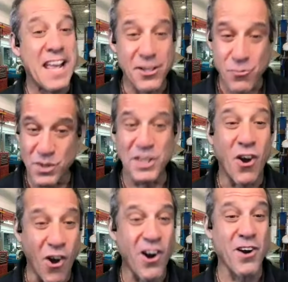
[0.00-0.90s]
it's really
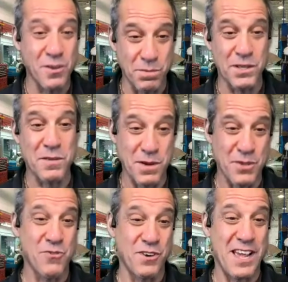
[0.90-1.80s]
hard to put the
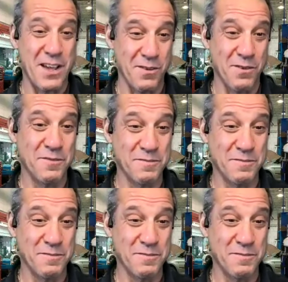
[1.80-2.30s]
picture together.